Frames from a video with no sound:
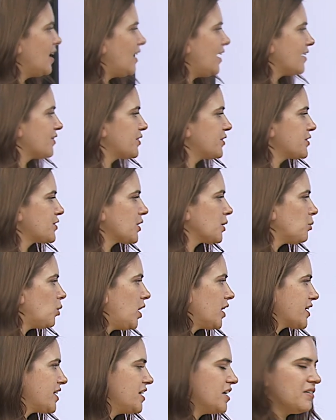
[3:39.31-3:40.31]
Others are
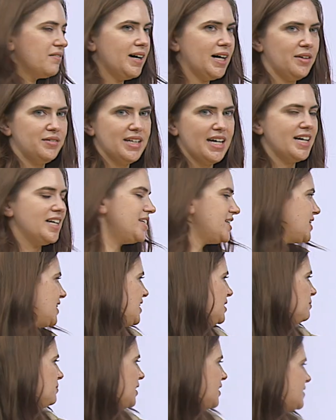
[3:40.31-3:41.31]
walking around
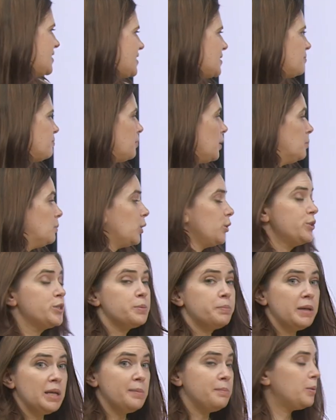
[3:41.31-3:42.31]
18 months, but
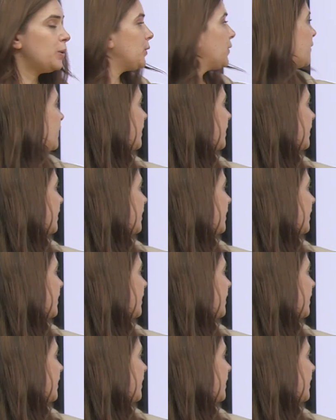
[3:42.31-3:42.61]
most people are